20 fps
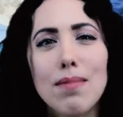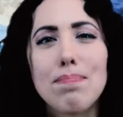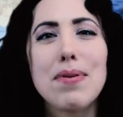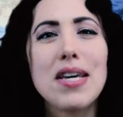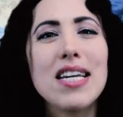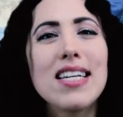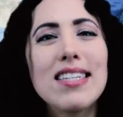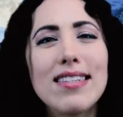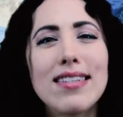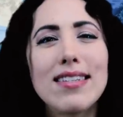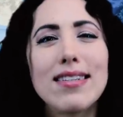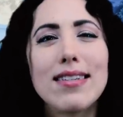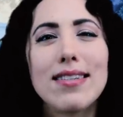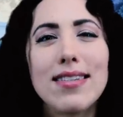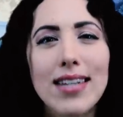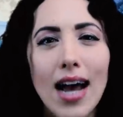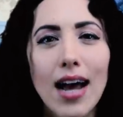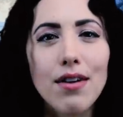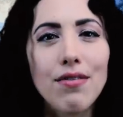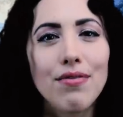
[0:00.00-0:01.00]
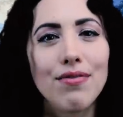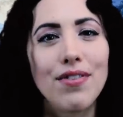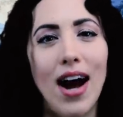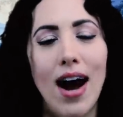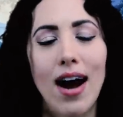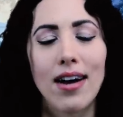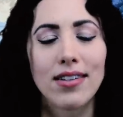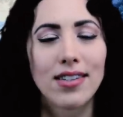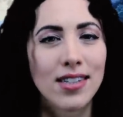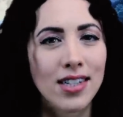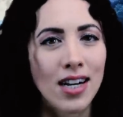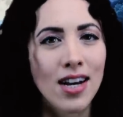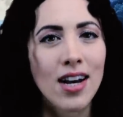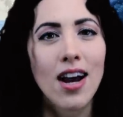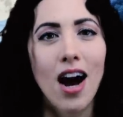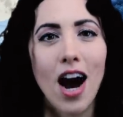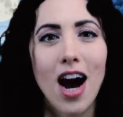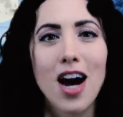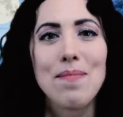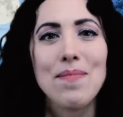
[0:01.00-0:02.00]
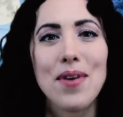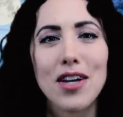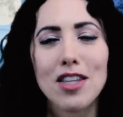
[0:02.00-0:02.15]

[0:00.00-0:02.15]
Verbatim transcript: be steadfast um,